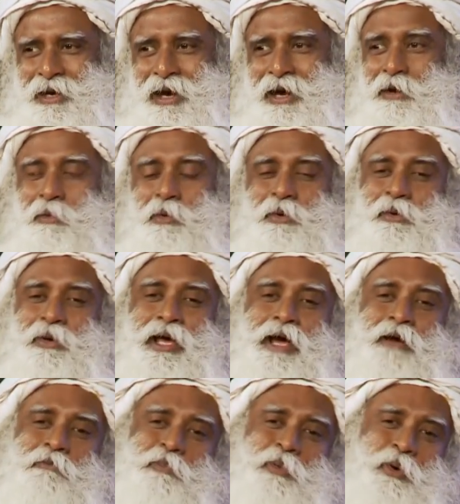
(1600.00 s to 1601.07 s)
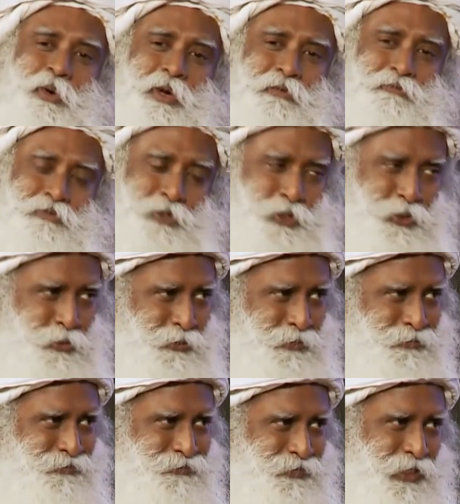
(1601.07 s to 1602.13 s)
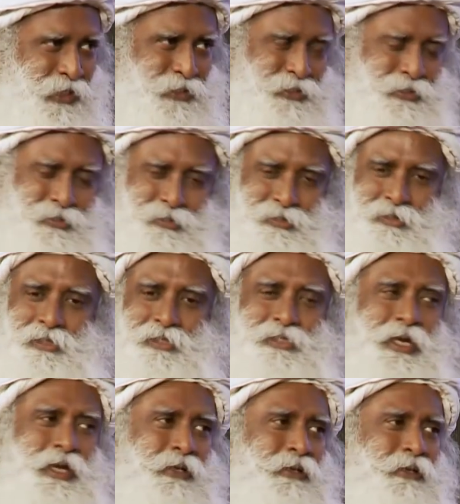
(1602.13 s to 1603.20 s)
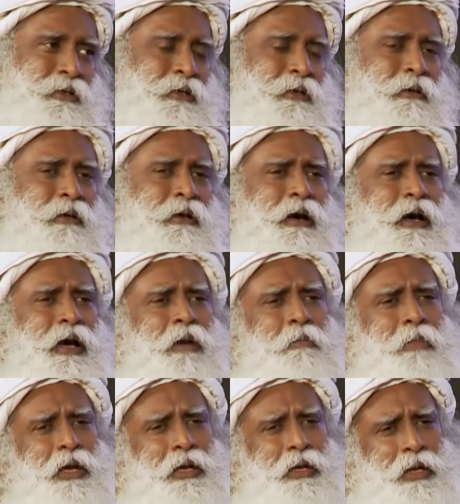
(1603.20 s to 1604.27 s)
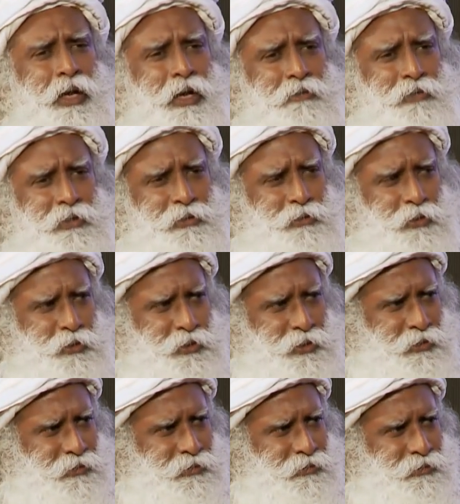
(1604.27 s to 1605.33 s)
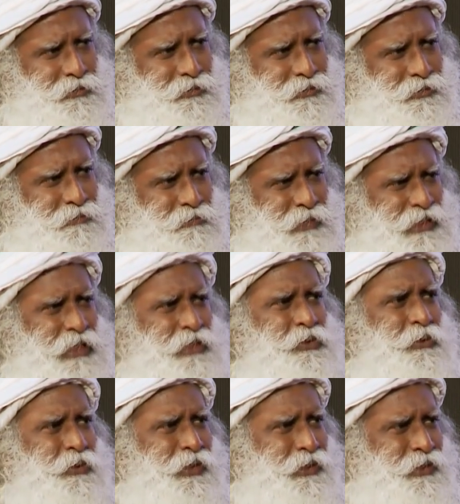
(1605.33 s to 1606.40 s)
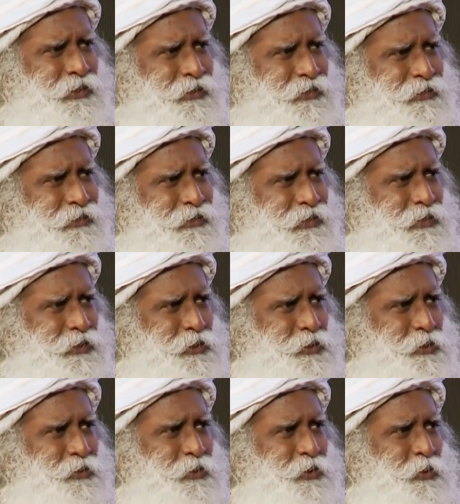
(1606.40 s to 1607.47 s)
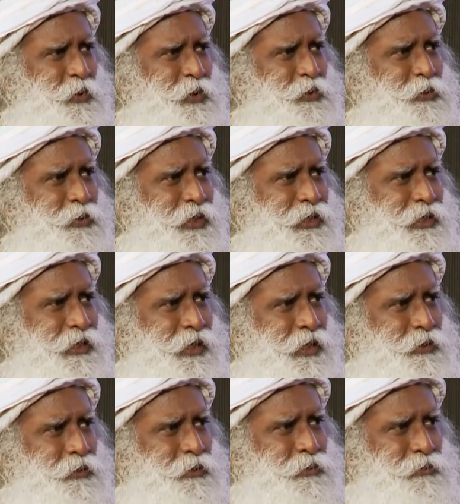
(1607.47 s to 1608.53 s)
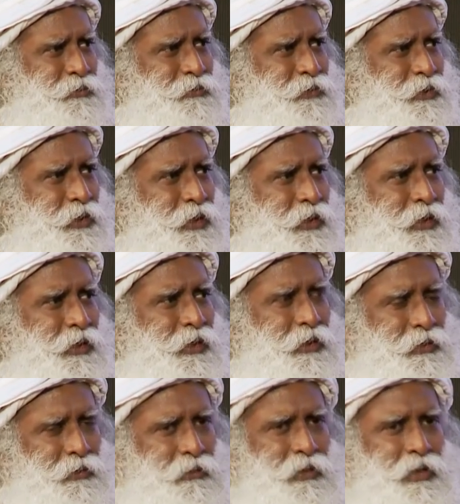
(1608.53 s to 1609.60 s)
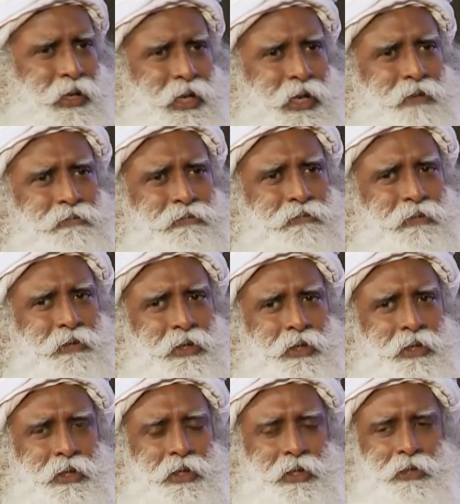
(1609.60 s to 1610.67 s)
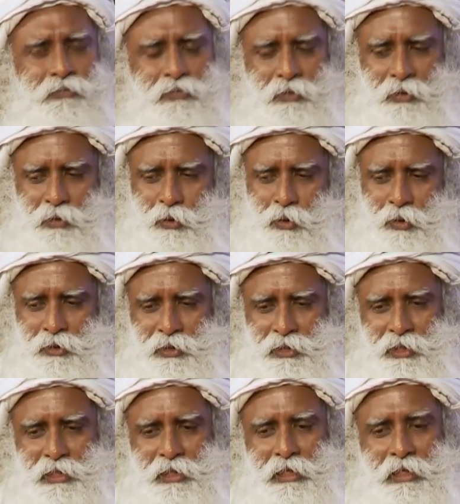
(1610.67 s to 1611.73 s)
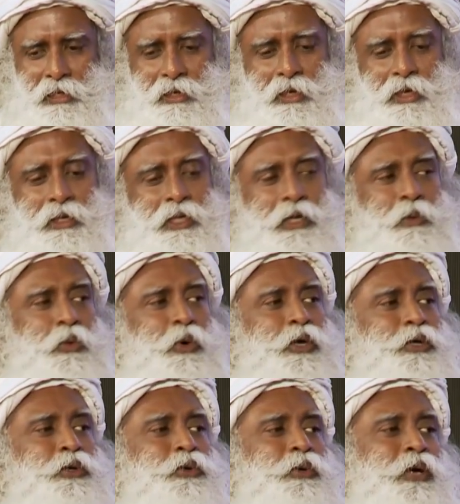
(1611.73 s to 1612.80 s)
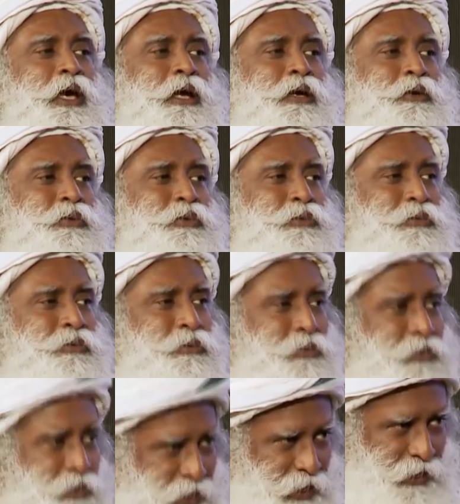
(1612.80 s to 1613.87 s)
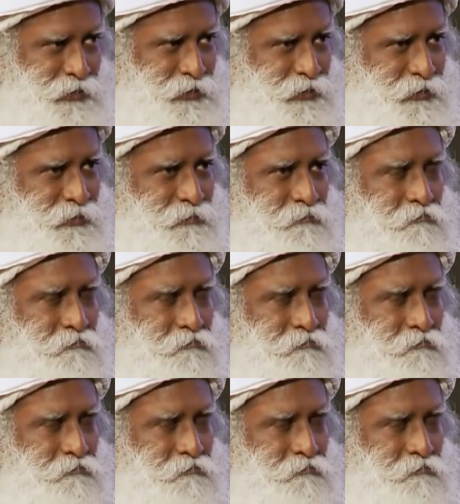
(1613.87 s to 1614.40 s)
I don't want to die of boredom for sure, that's decided. I may die of exhaustion, but that's okay, at least you're doing what you really care to do. In your life, if you're constantly creating what you care to create,